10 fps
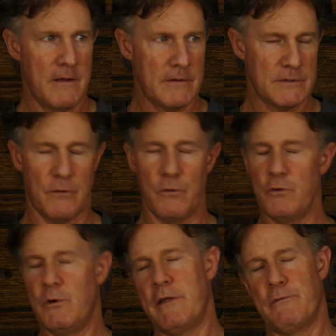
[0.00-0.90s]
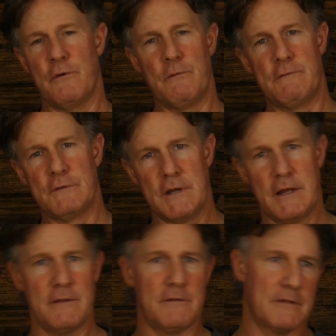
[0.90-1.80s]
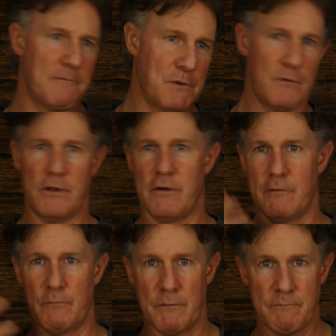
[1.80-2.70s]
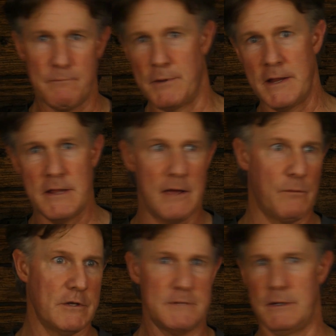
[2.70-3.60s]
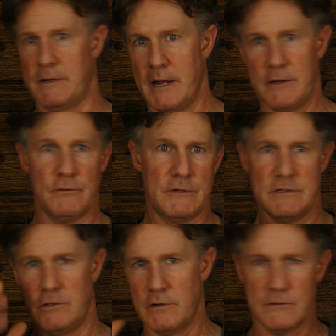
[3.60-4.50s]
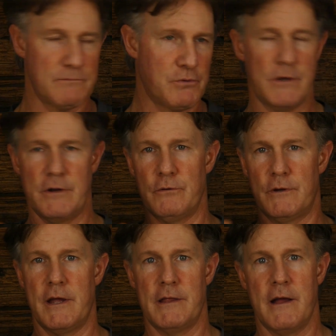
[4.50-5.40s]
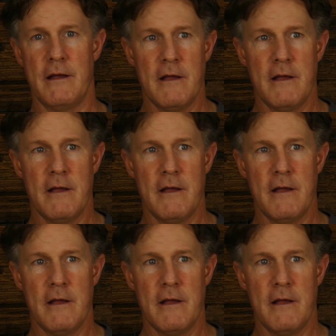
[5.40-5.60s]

So all the way through we've seen the building of it, and we've been there while he's been cutting all these logs and putting it all together.